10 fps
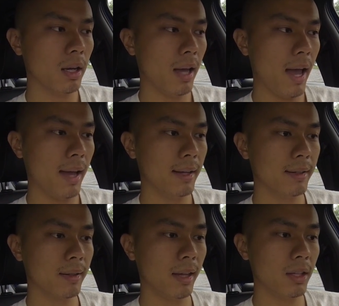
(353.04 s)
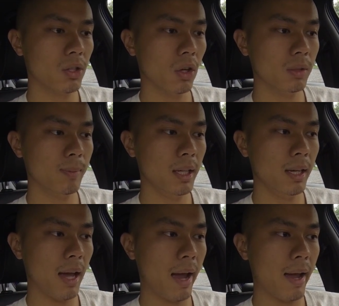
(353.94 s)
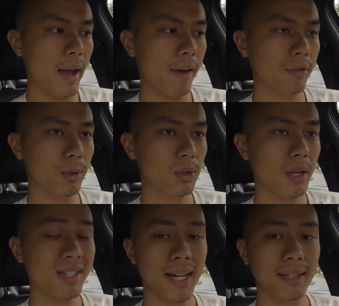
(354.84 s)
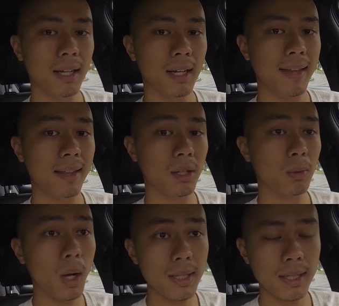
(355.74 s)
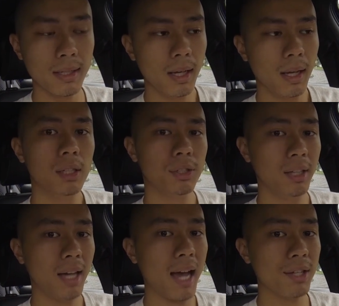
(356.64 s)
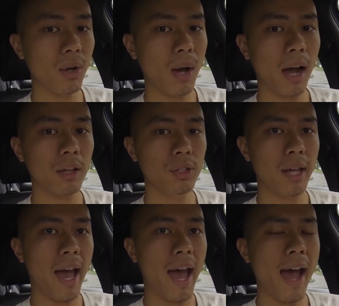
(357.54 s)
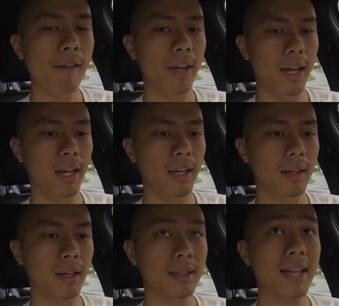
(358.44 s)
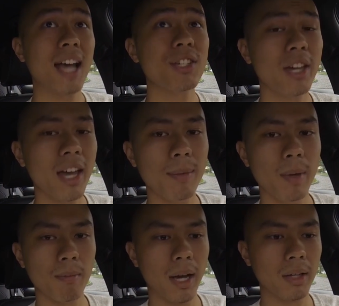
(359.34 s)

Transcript: And they told me after it was all said and done that there wasn't. So you guys know I actually have a dash cam in my